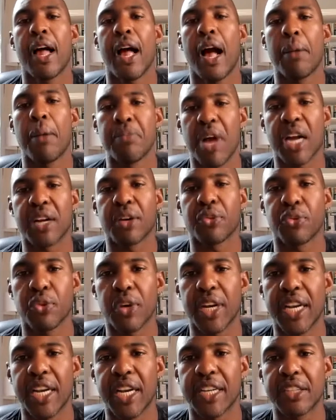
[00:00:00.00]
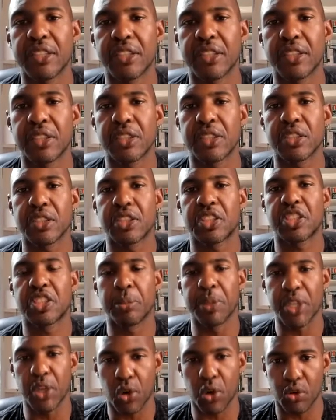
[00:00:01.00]
I'm not afraid to
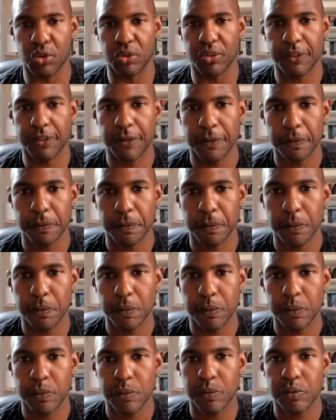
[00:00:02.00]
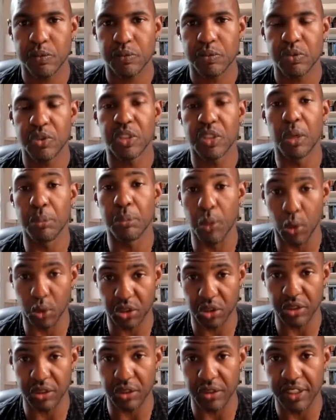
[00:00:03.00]
be hurt
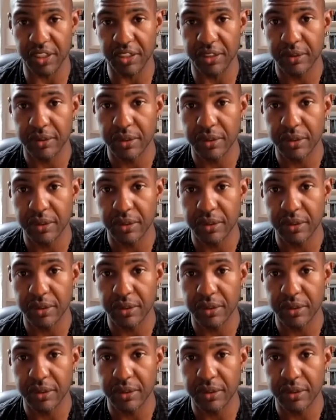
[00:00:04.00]
emotionally.